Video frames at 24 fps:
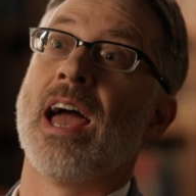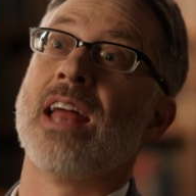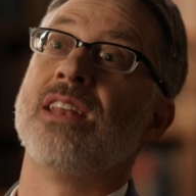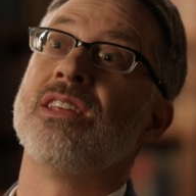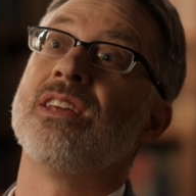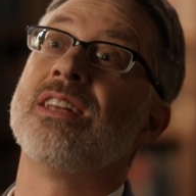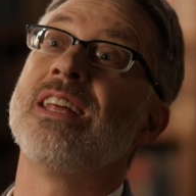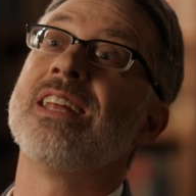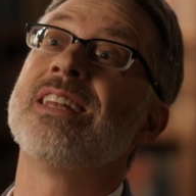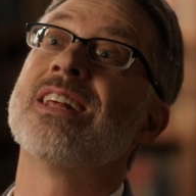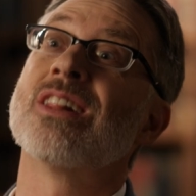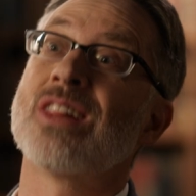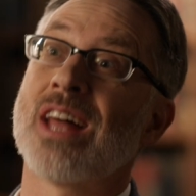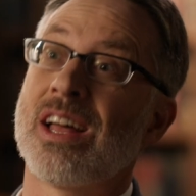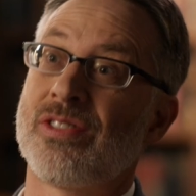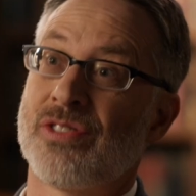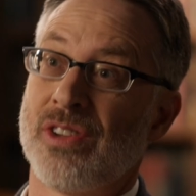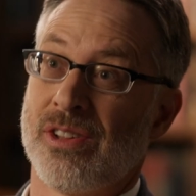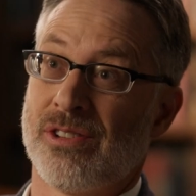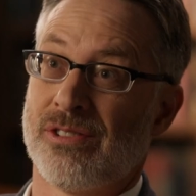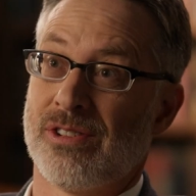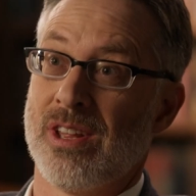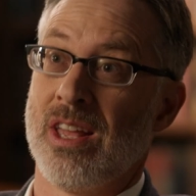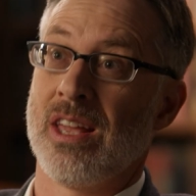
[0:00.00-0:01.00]
And you need to let
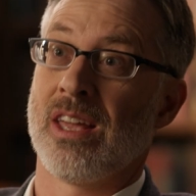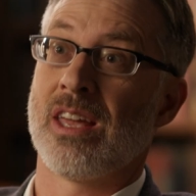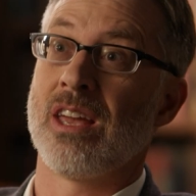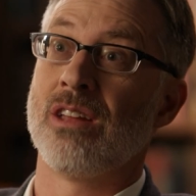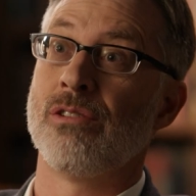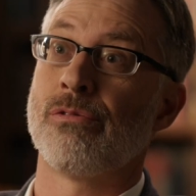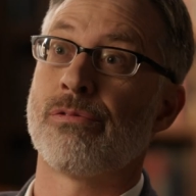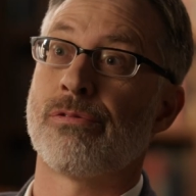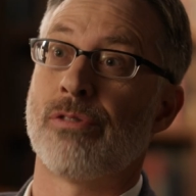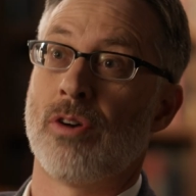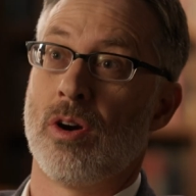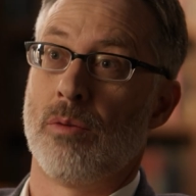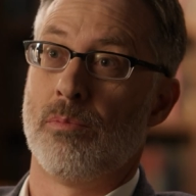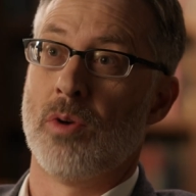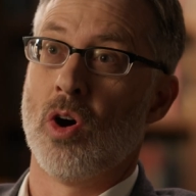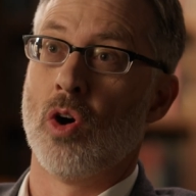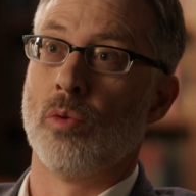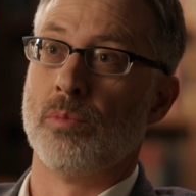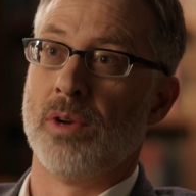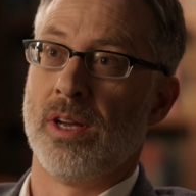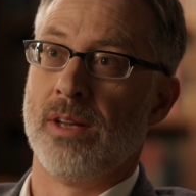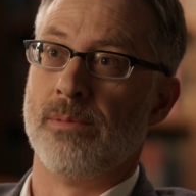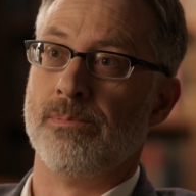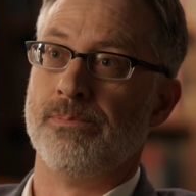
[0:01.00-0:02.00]
this sink in for a
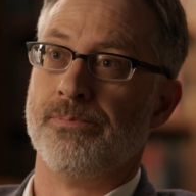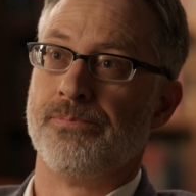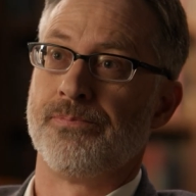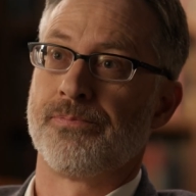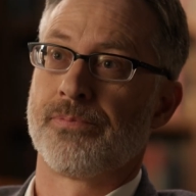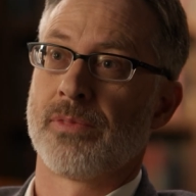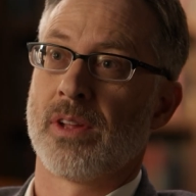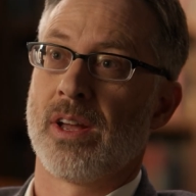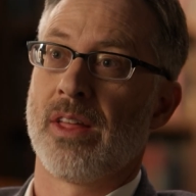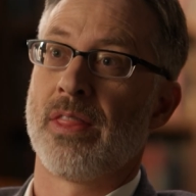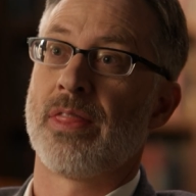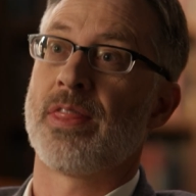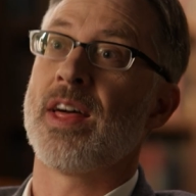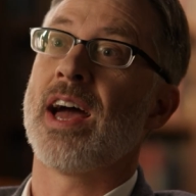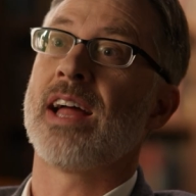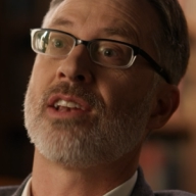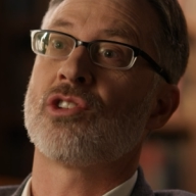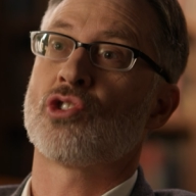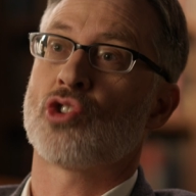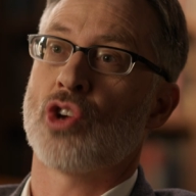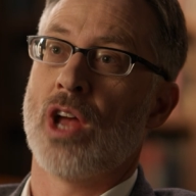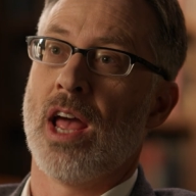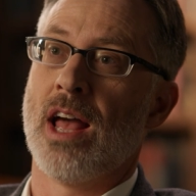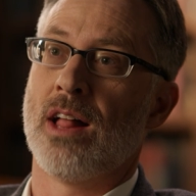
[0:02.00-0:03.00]
moment that
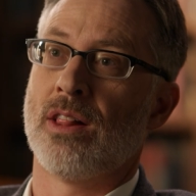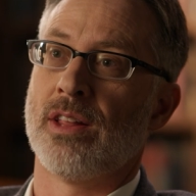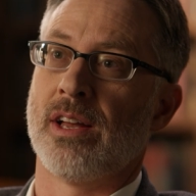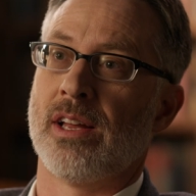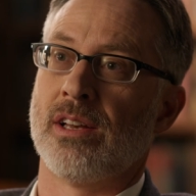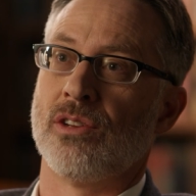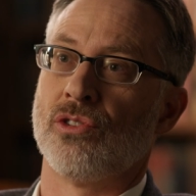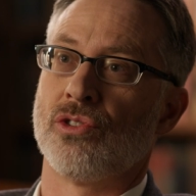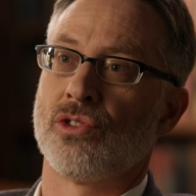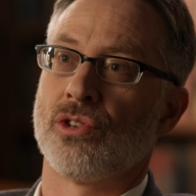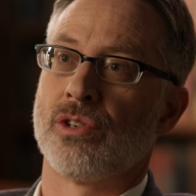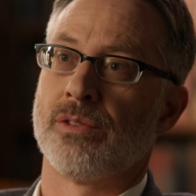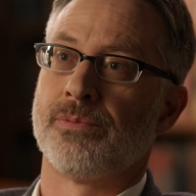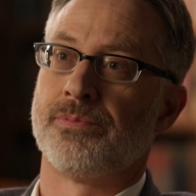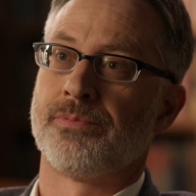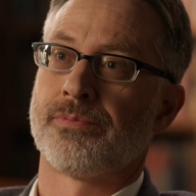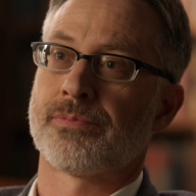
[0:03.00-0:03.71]
challenge.